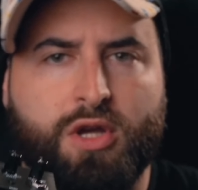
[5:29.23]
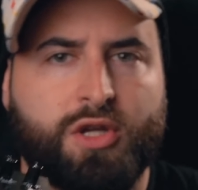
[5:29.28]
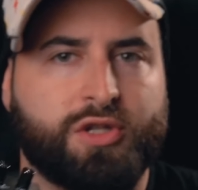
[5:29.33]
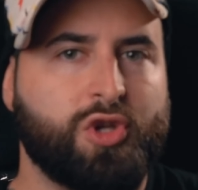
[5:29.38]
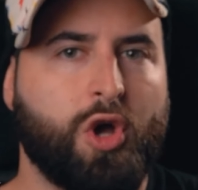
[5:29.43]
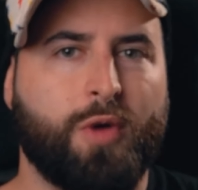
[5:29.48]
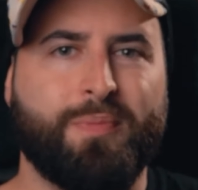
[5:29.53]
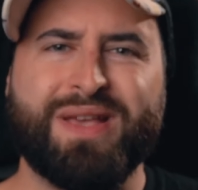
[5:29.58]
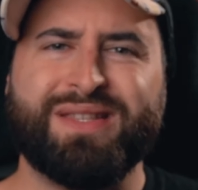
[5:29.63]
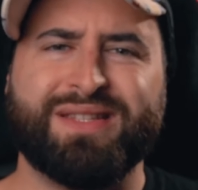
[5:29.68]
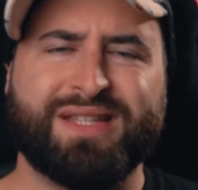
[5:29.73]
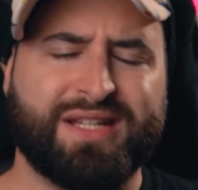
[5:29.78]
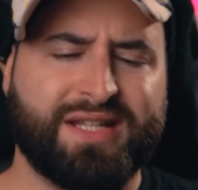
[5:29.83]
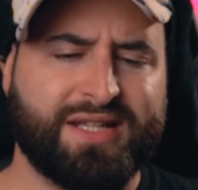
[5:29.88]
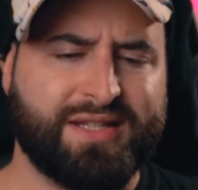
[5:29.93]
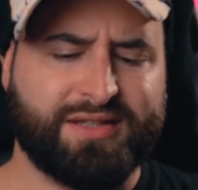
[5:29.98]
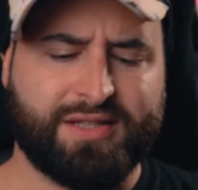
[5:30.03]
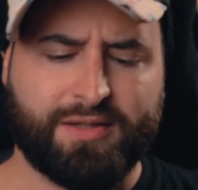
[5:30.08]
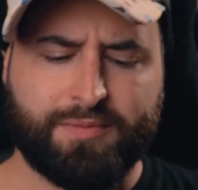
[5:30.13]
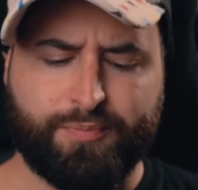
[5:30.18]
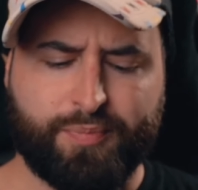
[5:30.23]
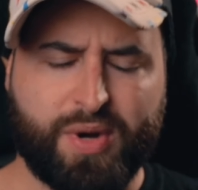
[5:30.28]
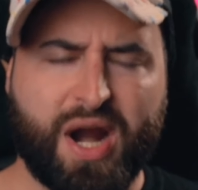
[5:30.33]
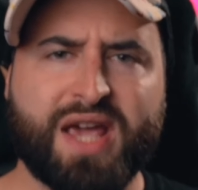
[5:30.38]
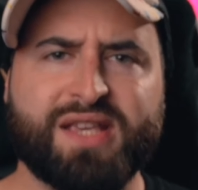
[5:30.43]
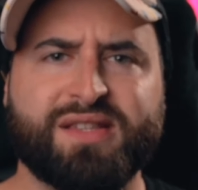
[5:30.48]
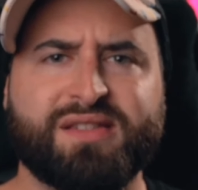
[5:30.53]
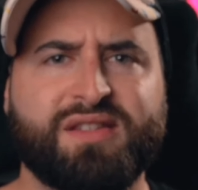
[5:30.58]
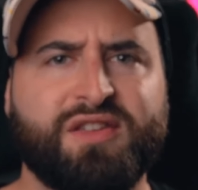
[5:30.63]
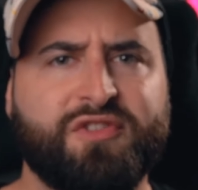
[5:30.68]
So basically the
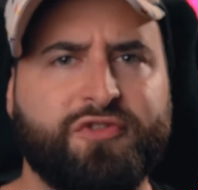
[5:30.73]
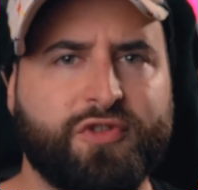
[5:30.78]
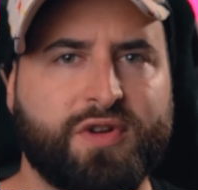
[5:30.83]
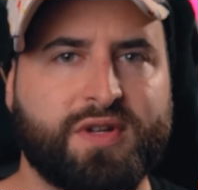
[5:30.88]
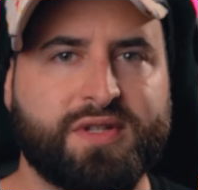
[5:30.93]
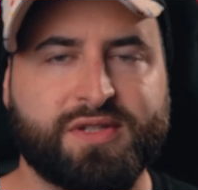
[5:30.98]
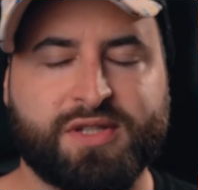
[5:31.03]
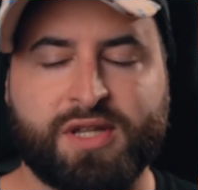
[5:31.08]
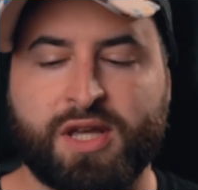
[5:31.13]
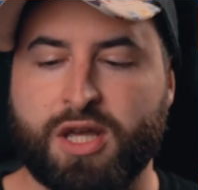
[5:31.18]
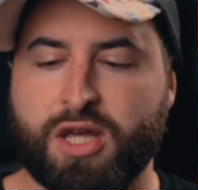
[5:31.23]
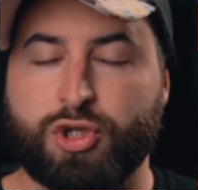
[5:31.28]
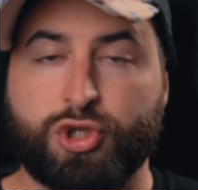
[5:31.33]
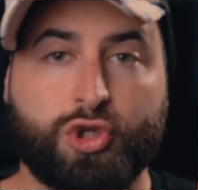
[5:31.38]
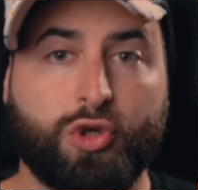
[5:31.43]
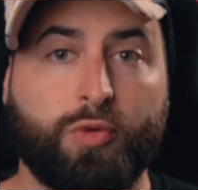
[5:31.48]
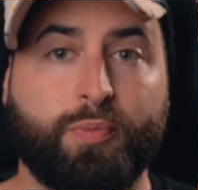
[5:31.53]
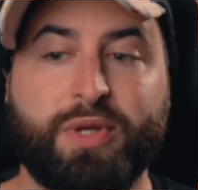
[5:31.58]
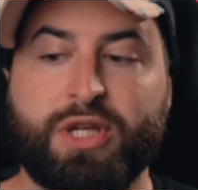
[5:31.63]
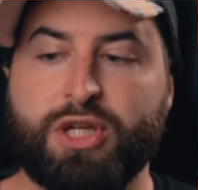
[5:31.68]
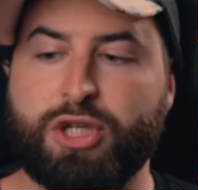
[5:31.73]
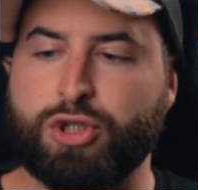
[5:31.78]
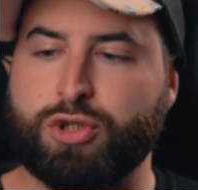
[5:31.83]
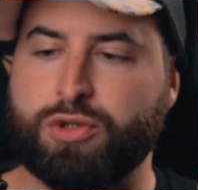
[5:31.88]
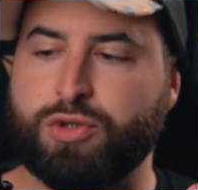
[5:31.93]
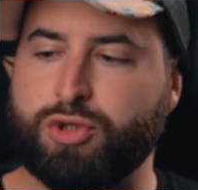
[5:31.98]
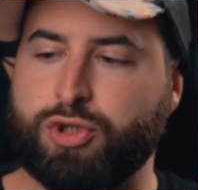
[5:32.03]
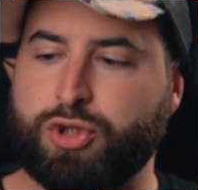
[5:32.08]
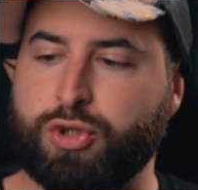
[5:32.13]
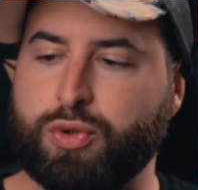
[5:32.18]
price difference should be
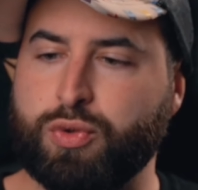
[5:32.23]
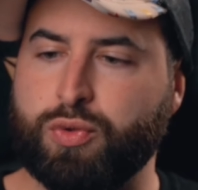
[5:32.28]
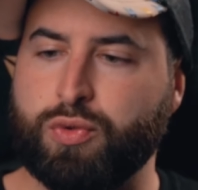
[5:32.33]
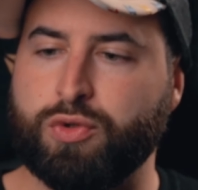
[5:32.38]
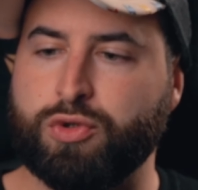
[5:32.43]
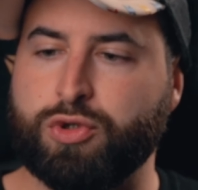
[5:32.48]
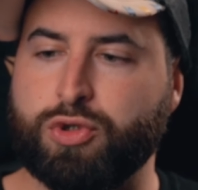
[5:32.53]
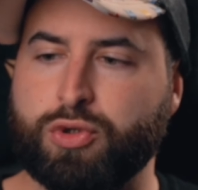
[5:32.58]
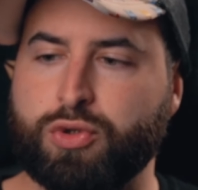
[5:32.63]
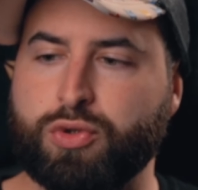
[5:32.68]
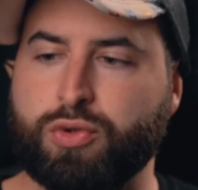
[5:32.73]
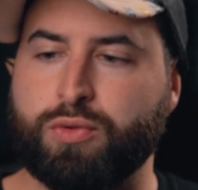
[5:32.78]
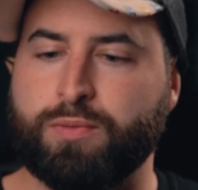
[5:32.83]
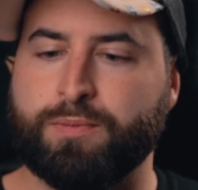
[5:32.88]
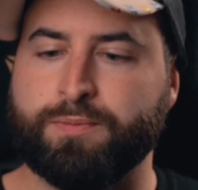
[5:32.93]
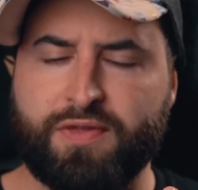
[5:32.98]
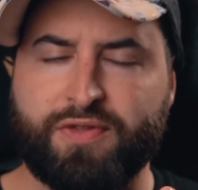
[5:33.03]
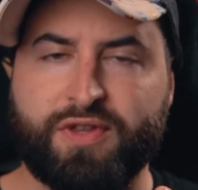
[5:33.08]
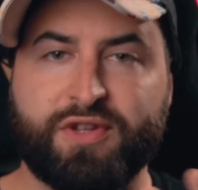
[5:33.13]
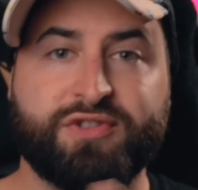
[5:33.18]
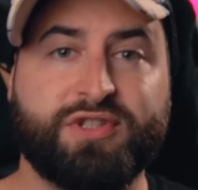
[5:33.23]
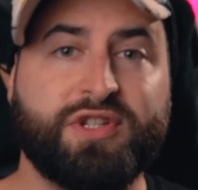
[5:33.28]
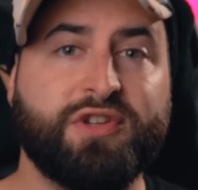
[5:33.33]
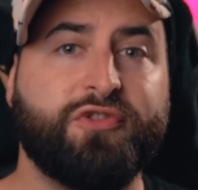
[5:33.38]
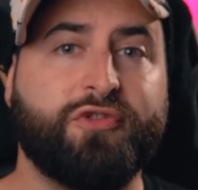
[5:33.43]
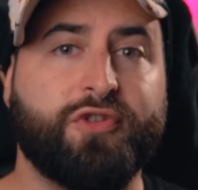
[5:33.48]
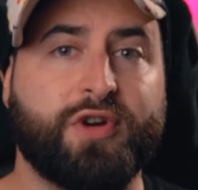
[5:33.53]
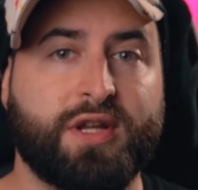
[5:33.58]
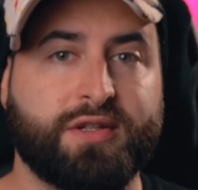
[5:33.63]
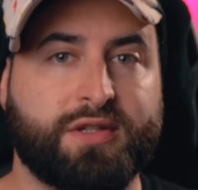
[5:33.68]
due to the
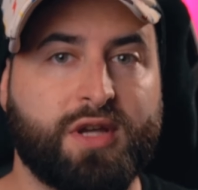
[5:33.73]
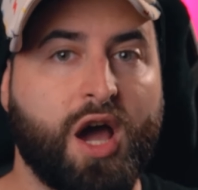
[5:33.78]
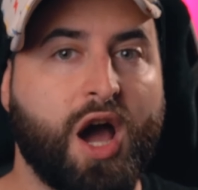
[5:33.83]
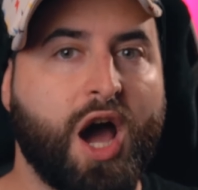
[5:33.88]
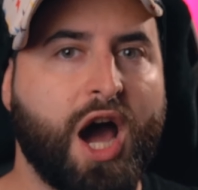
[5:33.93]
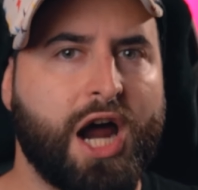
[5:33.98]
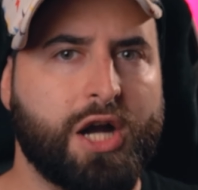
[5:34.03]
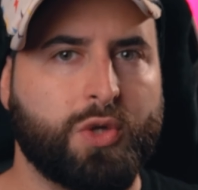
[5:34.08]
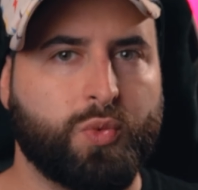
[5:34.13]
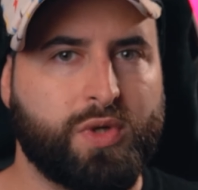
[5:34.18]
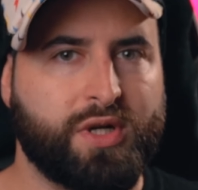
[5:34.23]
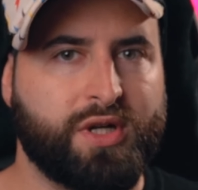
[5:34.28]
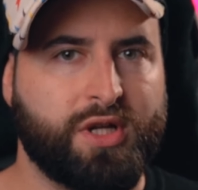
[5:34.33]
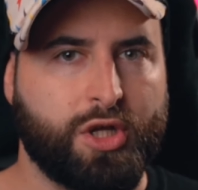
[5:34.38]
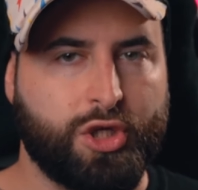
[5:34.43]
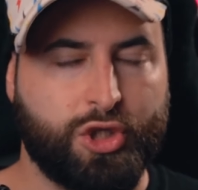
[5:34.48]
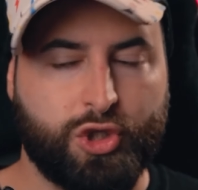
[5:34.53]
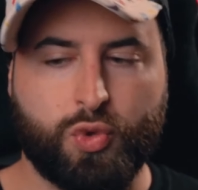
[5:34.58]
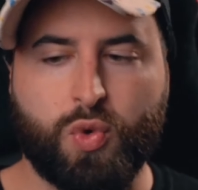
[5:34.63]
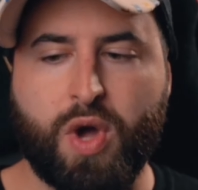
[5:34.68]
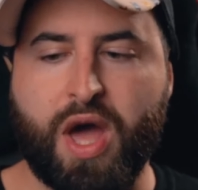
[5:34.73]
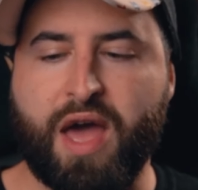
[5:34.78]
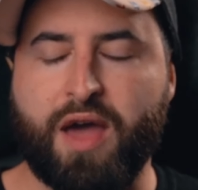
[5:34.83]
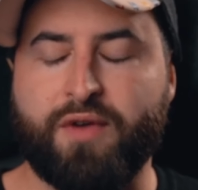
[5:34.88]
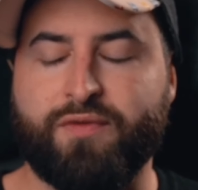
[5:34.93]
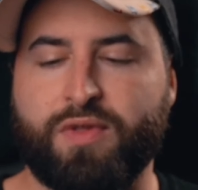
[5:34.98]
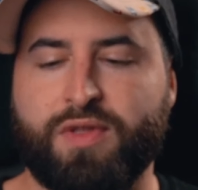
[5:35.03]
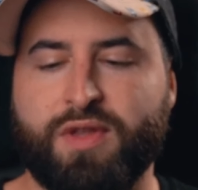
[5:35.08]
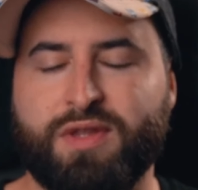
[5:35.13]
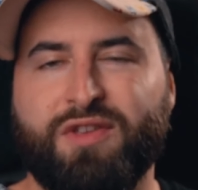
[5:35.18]
different hardware you
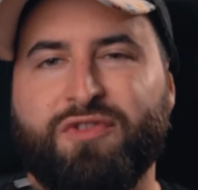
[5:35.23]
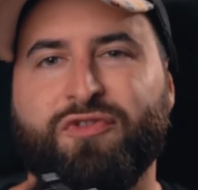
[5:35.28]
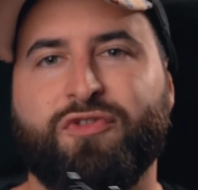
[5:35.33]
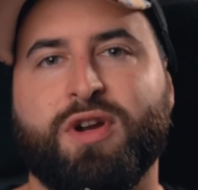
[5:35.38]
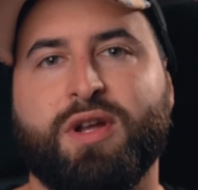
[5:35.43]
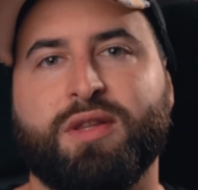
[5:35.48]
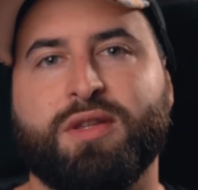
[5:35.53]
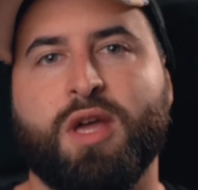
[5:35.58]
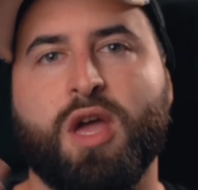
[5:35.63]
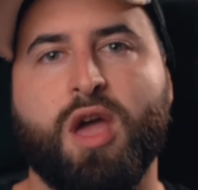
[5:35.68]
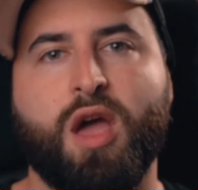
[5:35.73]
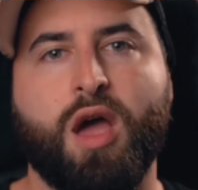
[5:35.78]
have, the different